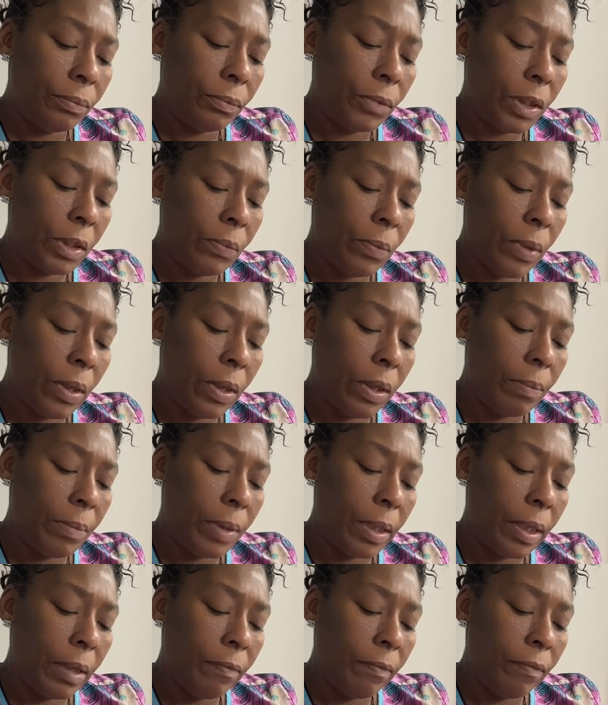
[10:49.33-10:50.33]
what's the word I'm
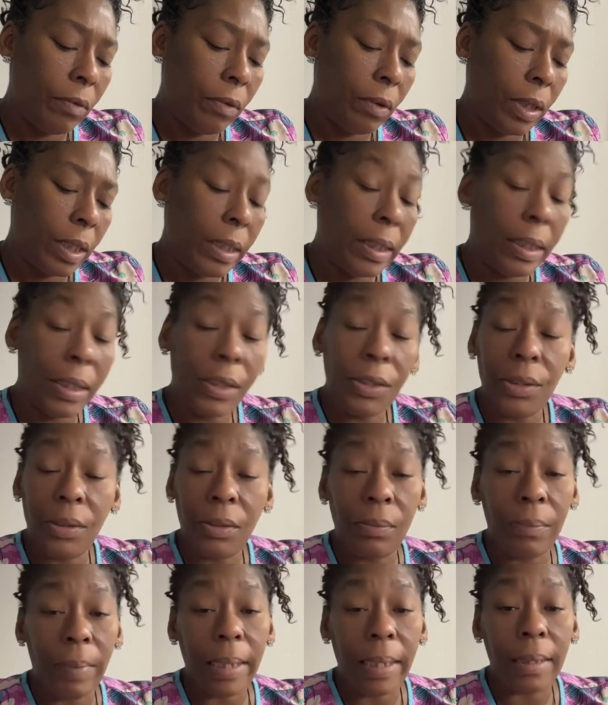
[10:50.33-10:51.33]
looking for?
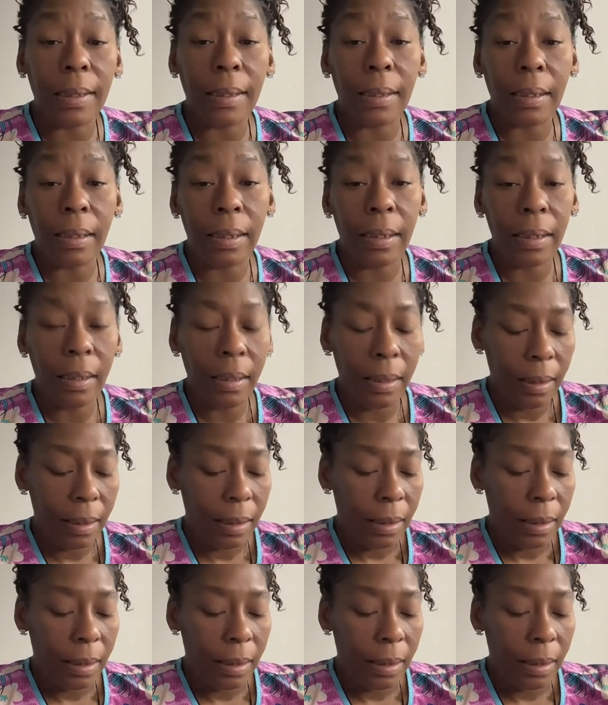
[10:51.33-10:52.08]
Conditional, basically.